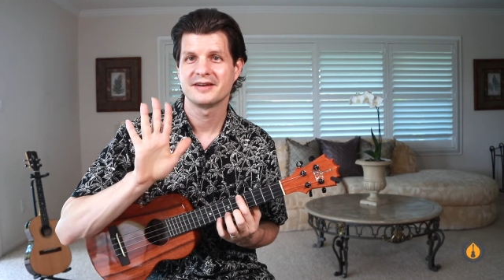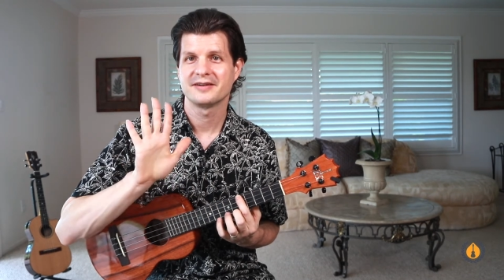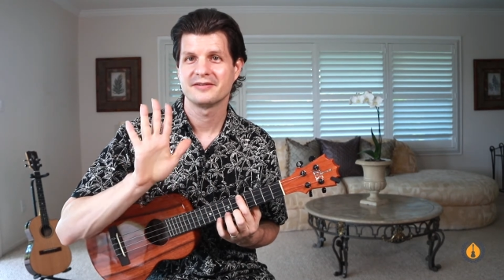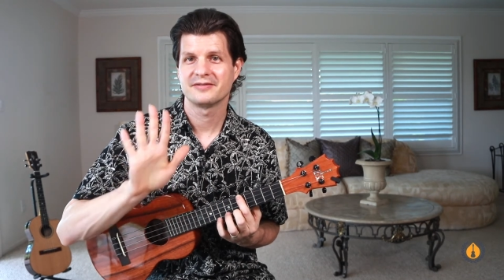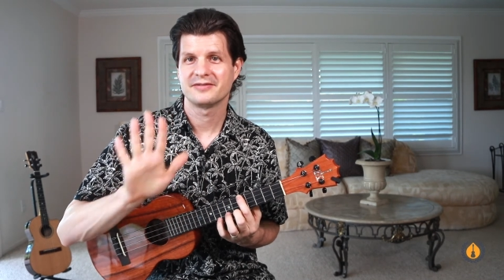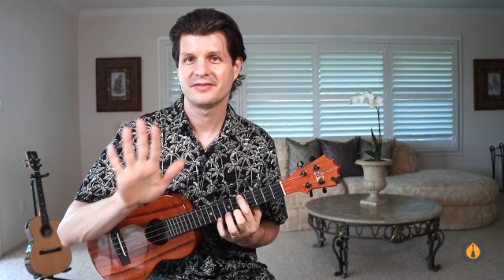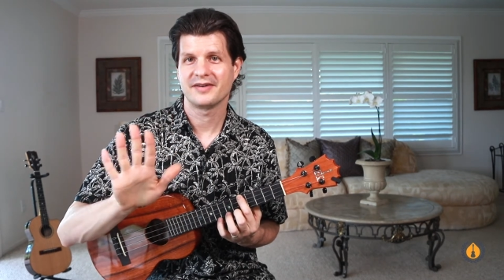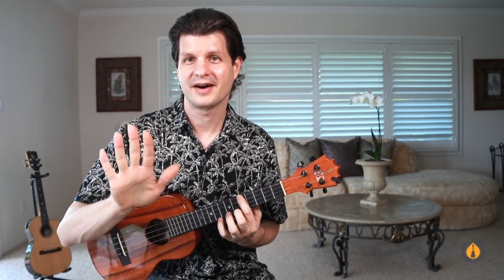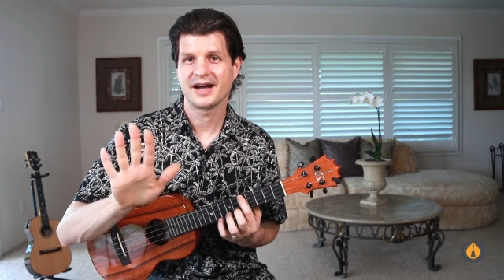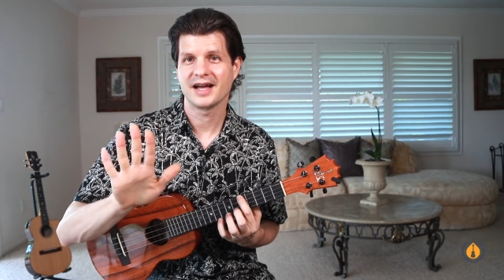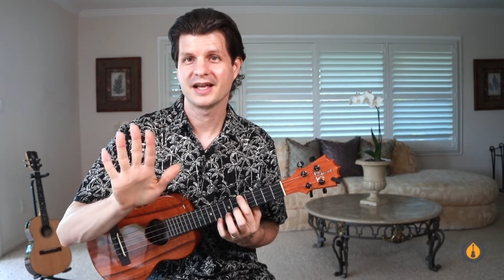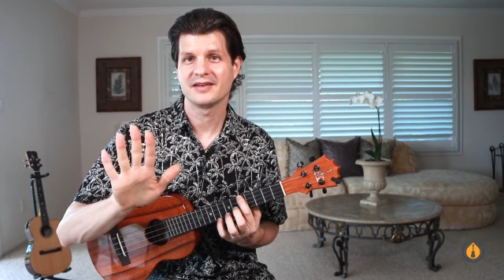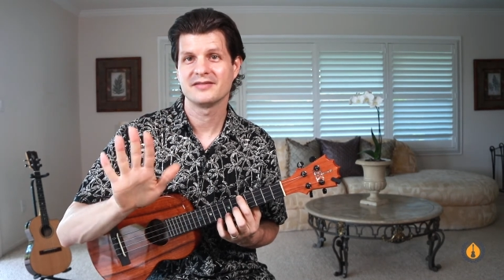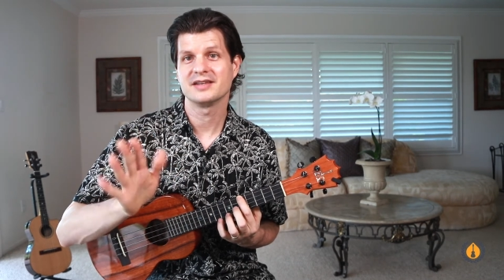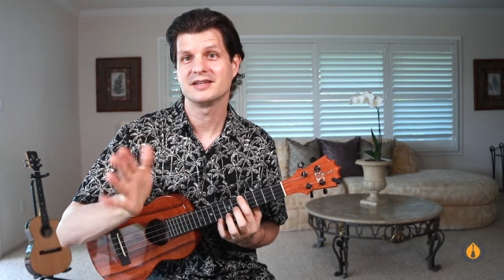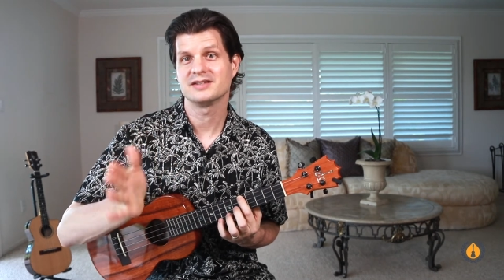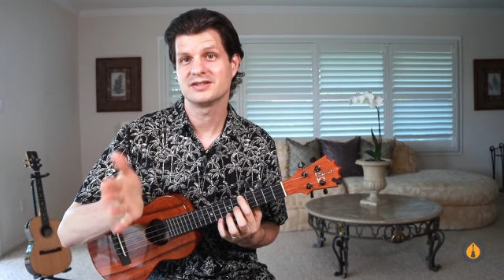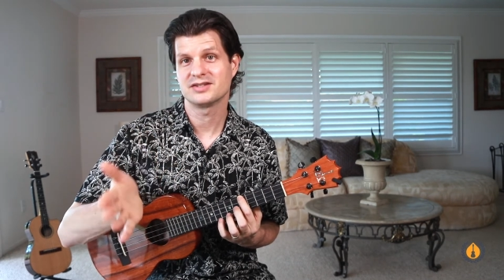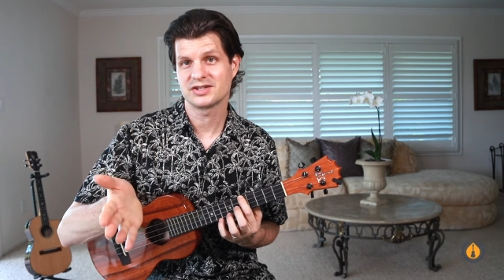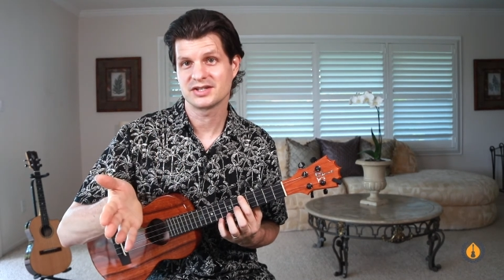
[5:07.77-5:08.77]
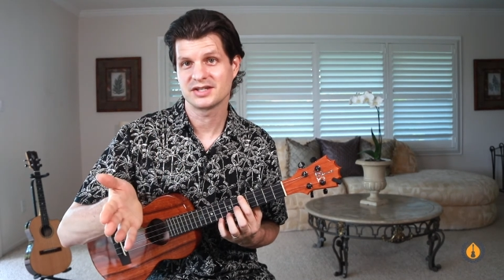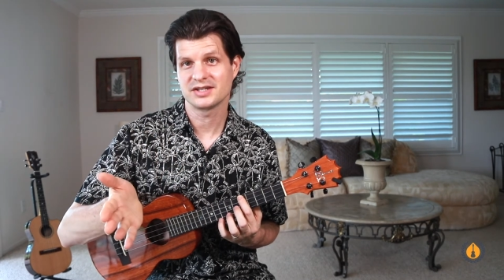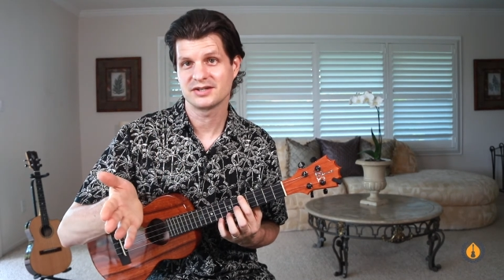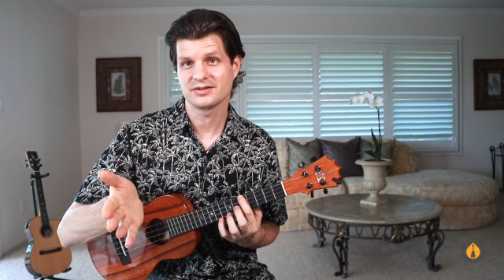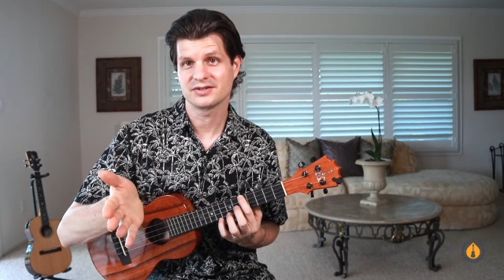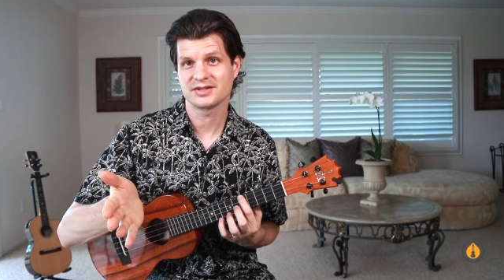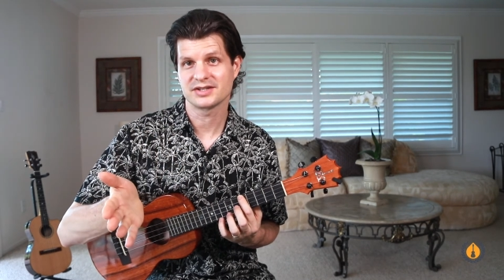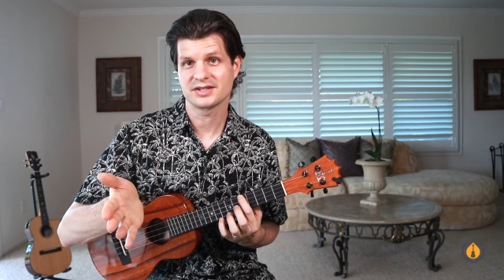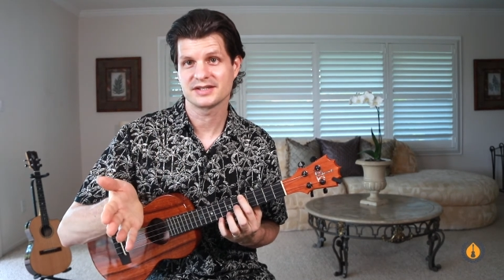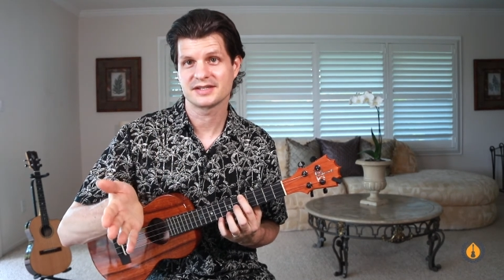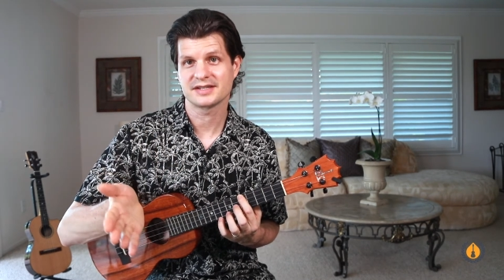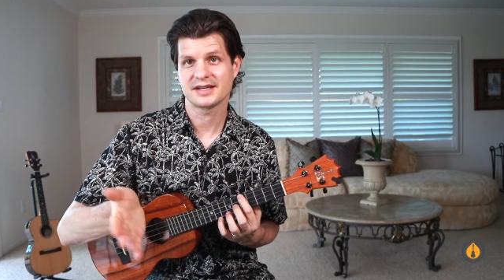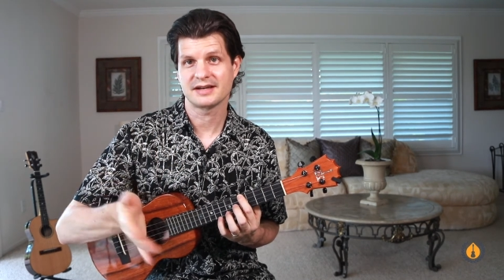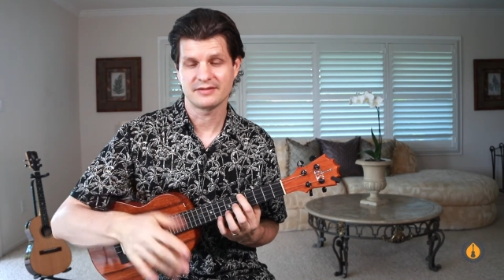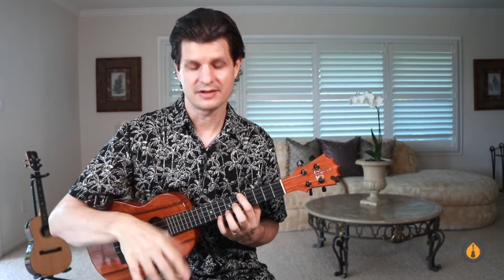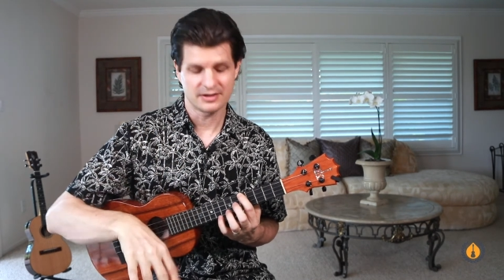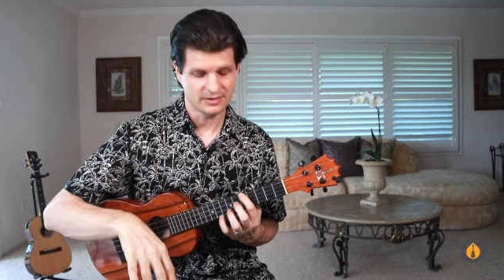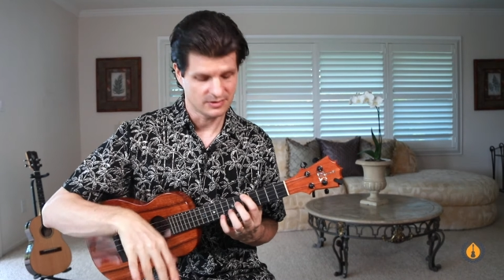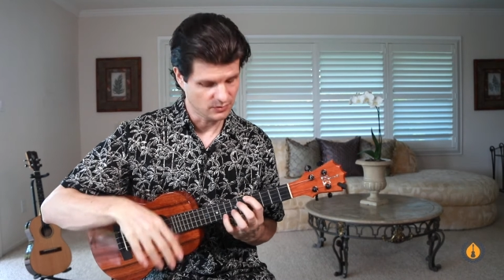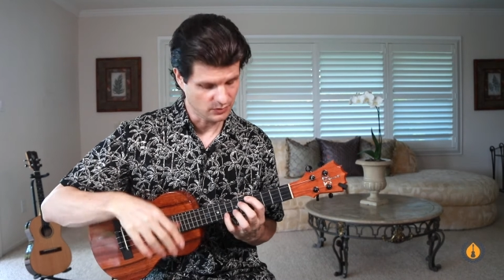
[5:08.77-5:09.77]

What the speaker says: 5 is G or G7.